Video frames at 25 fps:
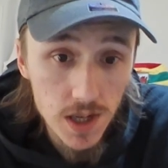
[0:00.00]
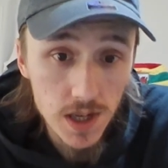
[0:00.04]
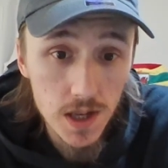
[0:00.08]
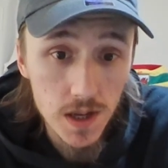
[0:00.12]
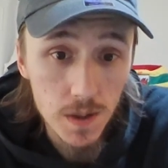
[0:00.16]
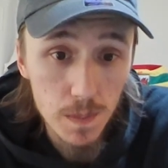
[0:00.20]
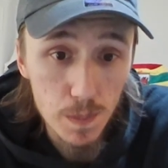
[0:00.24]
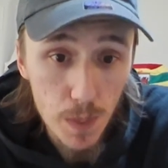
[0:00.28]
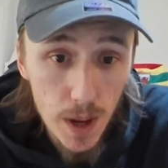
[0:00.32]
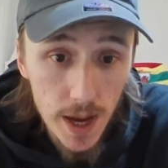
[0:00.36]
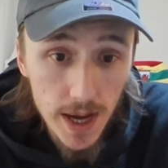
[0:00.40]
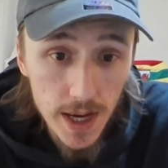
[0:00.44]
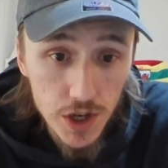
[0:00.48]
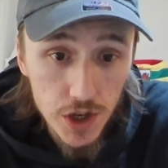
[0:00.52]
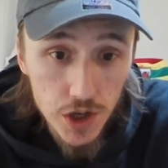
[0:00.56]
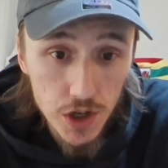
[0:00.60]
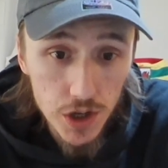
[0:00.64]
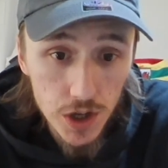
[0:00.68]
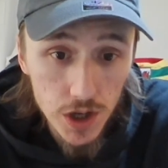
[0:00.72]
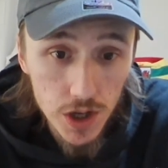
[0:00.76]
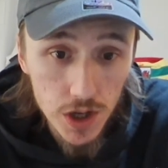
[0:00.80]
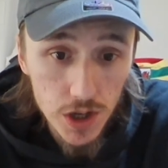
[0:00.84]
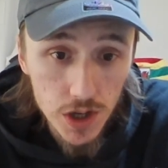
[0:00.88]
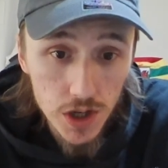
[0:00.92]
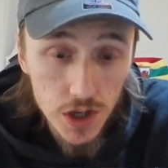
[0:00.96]
the
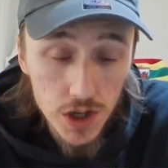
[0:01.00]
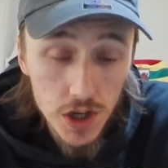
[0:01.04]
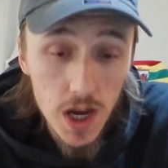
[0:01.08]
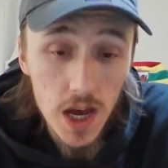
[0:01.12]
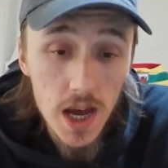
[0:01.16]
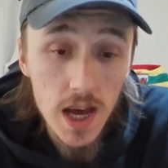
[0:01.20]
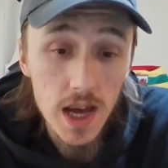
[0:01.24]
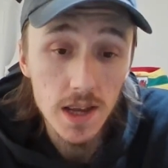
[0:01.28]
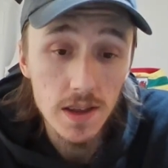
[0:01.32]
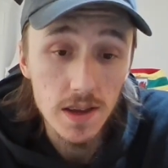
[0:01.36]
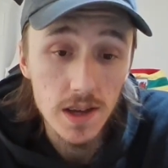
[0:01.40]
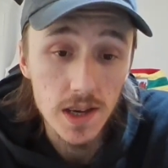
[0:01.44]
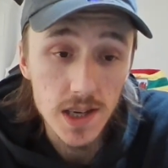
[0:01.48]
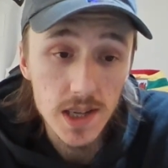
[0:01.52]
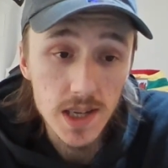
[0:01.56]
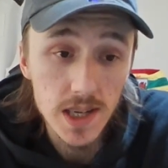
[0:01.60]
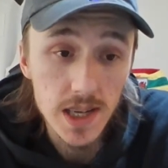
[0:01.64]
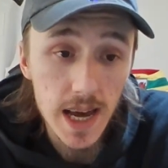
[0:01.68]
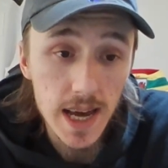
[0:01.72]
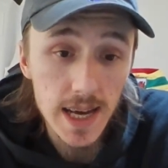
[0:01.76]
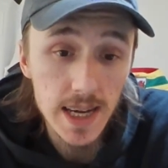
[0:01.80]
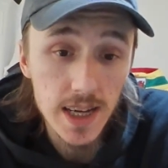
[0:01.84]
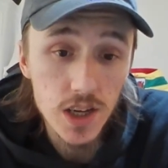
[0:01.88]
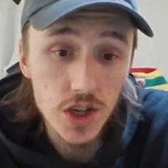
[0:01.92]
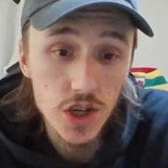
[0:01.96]
Patriots, the
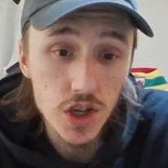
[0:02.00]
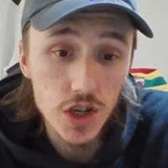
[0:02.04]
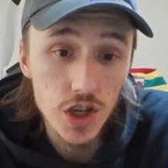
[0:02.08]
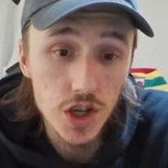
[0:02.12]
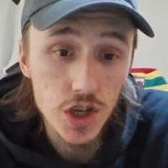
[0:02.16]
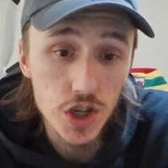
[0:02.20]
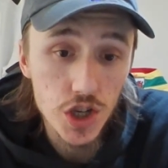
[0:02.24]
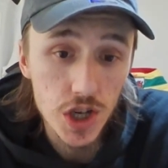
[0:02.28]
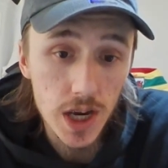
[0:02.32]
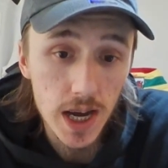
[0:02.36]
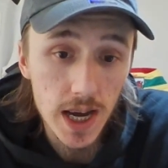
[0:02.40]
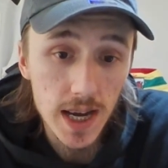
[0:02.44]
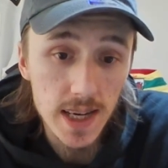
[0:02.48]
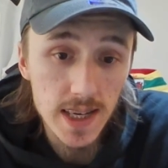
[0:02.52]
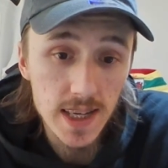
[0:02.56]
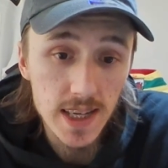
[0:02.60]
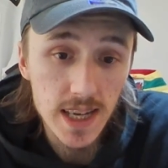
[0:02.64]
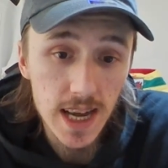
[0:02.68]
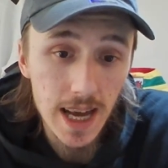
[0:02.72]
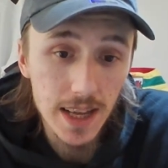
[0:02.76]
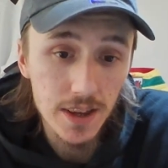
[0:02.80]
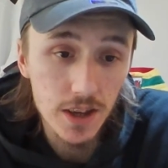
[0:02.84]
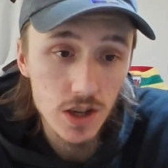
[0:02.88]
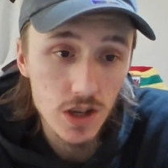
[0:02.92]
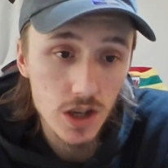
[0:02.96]
Saints, the Jets,
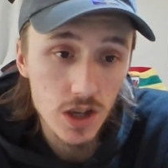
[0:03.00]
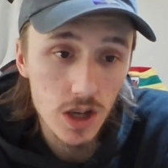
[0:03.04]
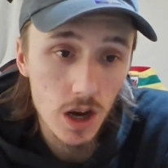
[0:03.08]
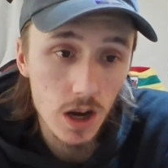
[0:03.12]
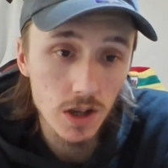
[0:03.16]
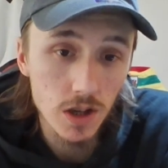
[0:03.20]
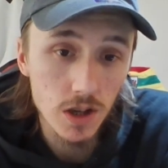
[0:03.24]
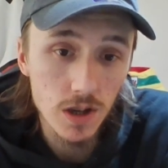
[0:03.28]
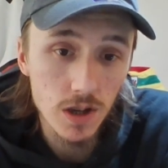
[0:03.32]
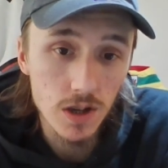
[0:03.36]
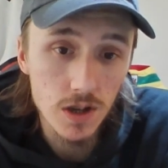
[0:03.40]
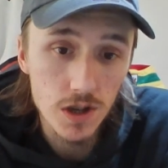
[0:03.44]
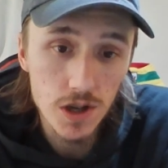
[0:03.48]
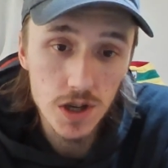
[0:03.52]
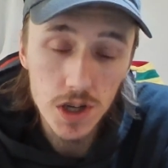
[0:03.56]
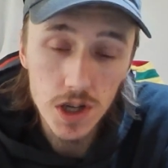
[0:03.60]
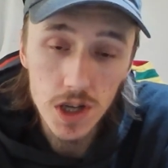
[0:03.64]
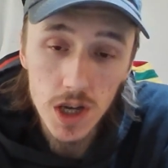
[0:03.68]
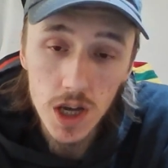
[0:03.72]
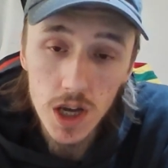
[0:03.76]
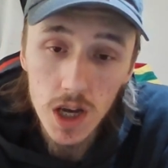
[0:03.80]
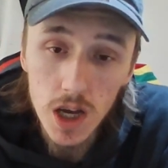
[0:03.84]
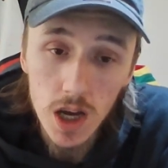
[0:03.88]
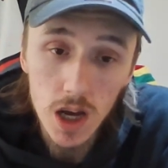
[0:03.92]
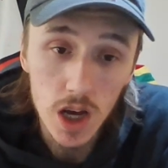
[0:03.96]
and the Titans
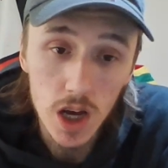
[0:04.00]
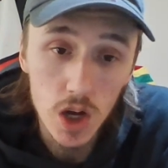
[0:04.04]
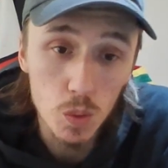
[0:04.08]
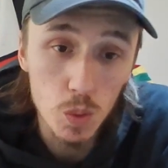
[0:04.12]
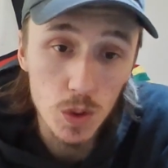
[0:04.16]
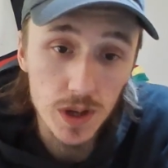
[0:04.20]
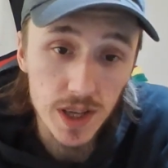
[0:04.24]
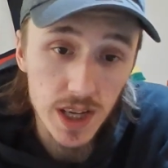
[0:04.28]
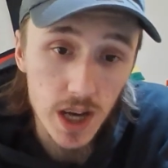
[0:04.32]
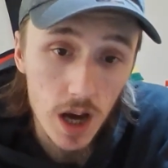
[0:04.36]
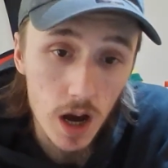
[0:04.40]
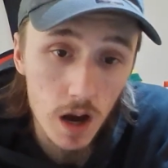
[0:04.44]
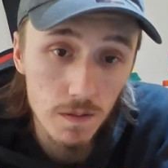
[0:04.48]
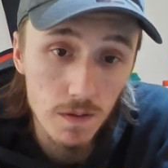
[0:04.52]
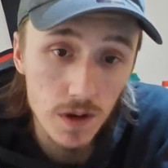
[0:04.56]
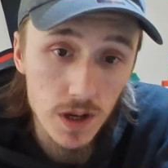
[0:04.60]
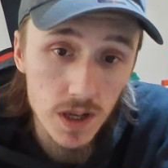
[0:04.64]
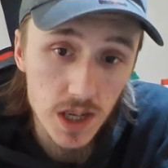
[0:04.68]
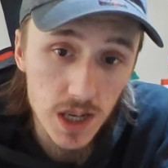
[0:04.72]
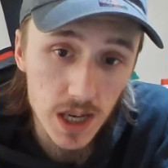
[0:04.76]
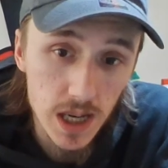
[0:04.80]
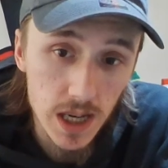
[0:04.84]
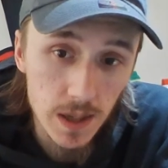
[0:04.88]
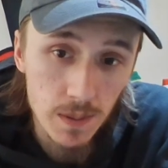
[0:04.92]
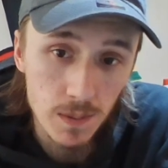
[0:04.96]
were the other
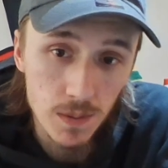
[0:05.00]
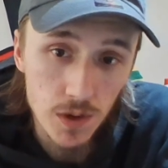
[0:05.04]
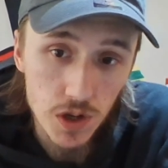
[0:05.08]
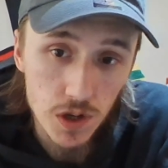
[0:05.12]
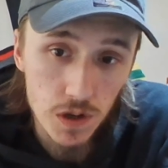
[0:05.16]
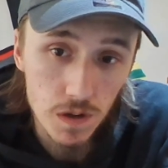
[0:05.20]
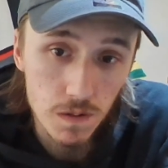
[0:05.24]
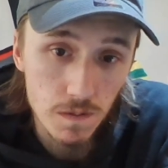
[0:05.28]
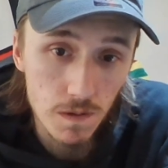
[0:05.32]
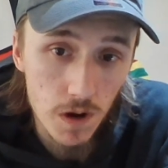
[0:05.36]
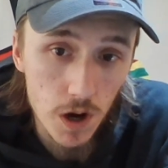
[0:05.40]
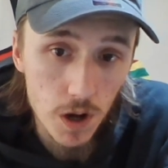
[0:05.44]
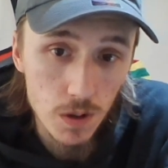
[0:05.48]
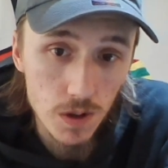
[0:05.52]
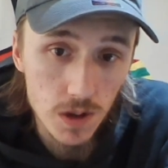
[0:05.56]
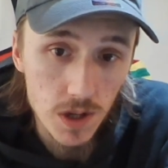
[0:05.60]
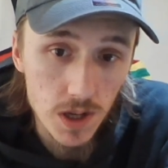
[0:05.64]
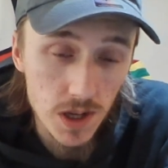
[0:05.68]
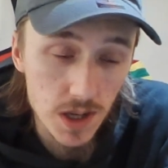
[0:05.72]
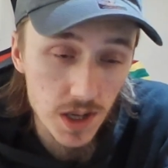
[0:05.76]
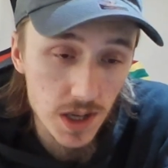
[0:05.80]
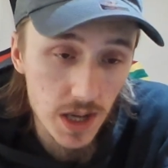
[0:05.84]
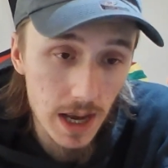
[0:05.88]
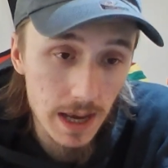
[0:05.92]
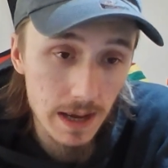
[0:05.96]
teams to vote to
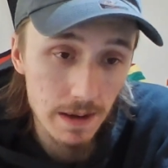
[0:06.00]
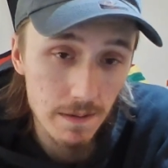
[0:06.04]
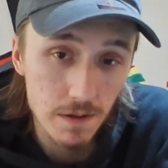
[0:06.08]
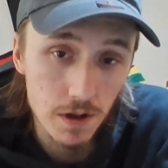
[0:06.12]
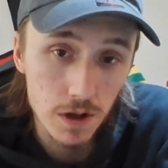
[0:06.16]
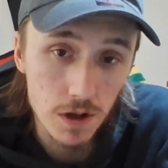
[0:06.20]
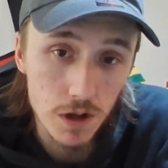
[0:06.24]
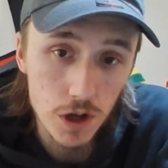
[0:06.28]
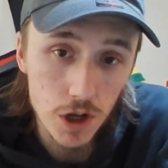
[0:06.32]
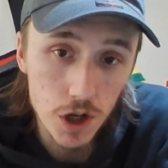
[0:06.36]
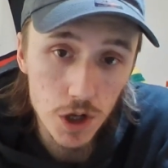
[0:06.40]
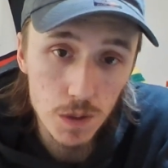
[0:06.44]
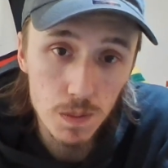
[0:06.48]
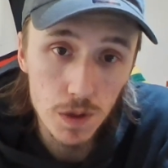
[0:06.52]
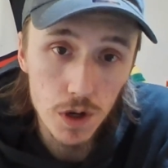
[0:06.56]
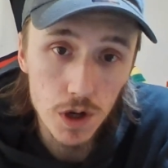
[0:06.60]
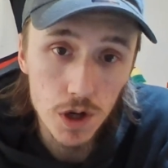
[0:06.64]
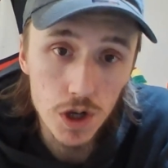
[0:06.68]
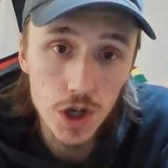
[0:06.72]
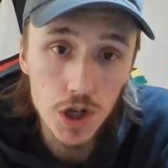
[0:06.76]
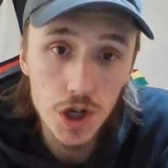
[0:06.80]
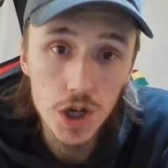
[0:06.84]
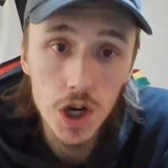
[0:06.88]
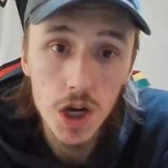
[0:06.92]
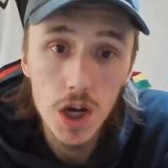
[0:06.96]
save the Tush
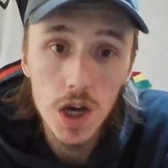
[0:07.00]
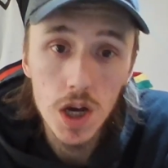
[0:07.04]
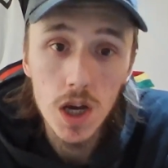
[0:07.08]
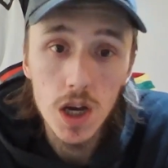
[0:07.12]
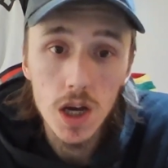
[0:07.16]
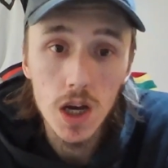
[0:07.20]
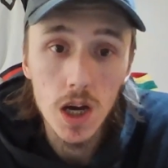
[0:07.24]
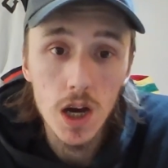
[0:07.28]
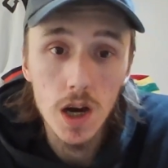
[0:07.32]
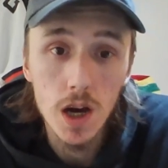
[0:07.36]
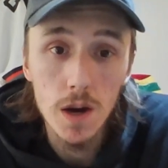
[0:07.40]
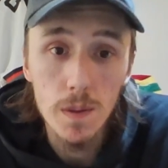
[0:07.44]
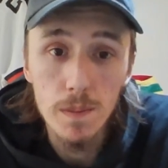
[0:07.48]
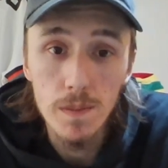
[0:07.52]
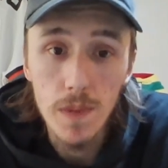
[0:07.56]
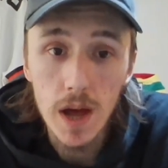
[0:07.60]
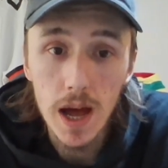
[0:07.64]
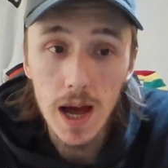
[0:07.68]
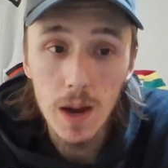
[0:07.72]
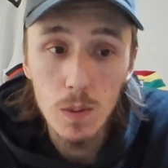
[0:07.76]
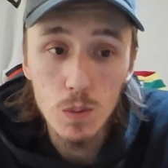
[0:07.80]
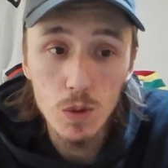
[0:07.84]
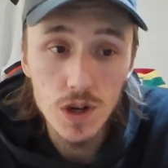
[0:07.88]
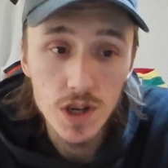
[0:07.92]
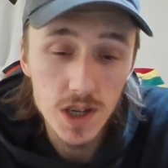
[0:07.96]
push,
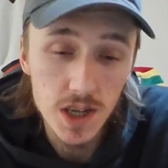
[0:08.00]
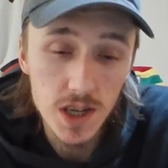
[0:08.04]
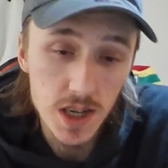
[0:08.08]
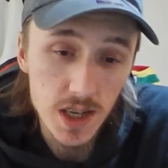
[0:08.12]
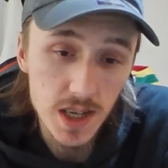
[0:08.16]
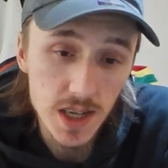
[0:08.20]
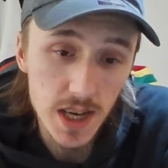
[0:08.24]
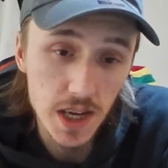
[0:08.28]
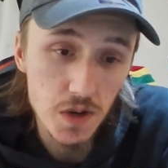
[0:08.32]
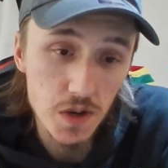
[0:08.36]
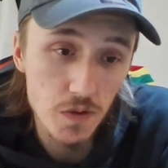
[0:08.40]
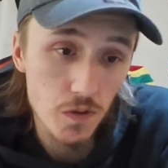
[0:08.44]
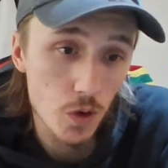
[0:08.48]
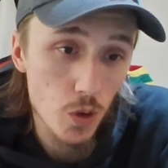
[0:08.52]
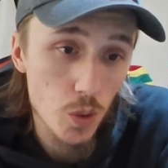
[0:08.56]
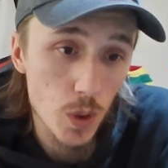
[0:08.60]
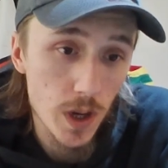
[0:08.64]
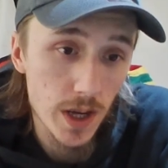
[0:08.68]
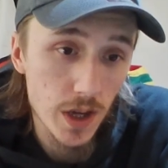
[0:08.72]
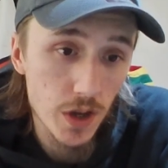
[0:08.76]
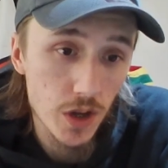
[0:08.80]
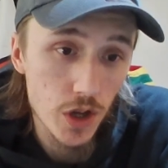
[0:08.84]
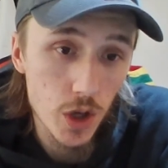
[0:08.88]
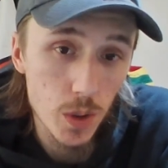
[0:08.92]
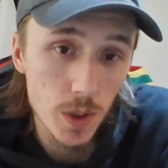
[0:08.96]
and were successful
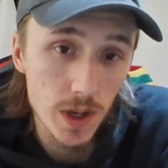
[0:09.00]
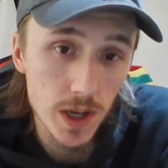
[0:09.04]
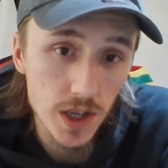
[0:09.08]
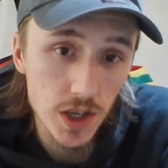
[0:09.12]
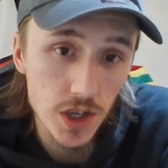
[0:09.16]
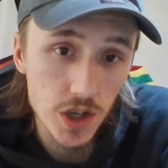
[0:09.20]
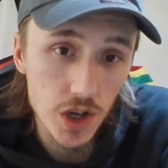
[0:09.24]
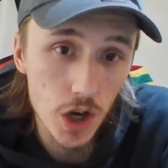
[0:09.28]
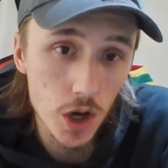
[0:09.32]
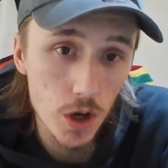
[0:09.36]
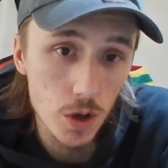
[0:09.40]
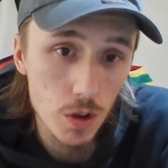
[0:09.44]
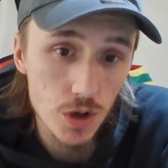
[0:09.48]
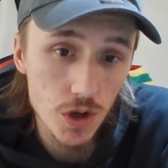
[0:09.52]
in doing so.